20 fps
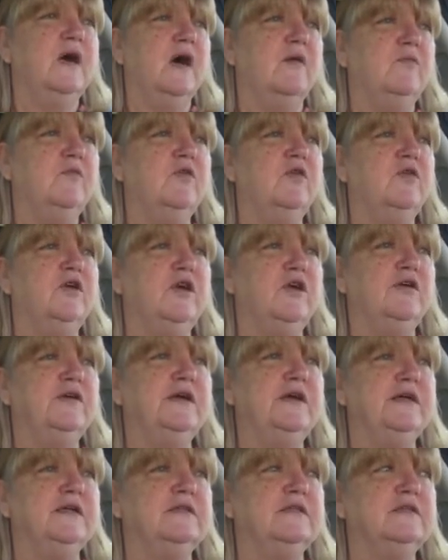I'm real
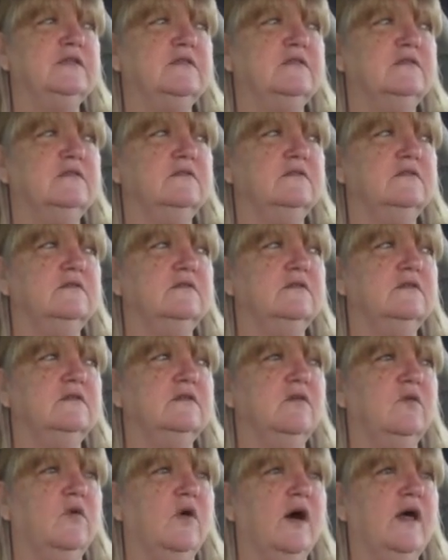curious
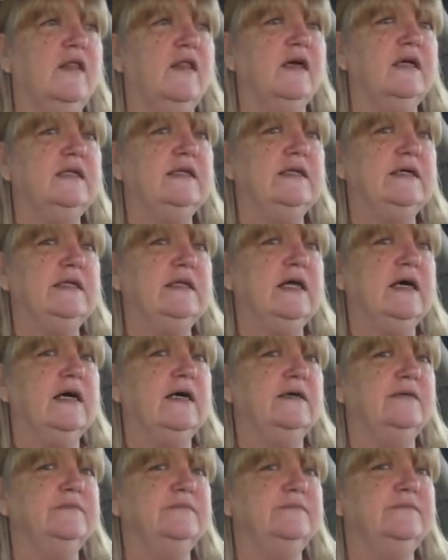to why they did
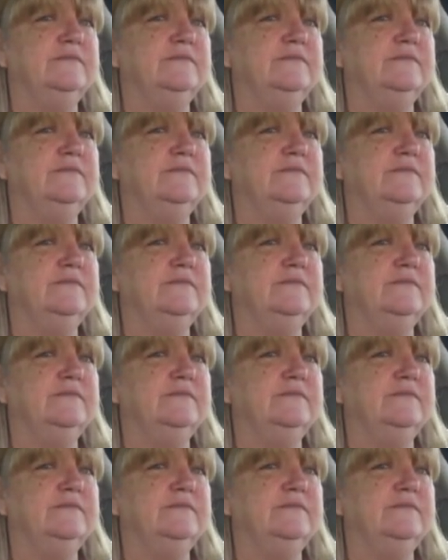that.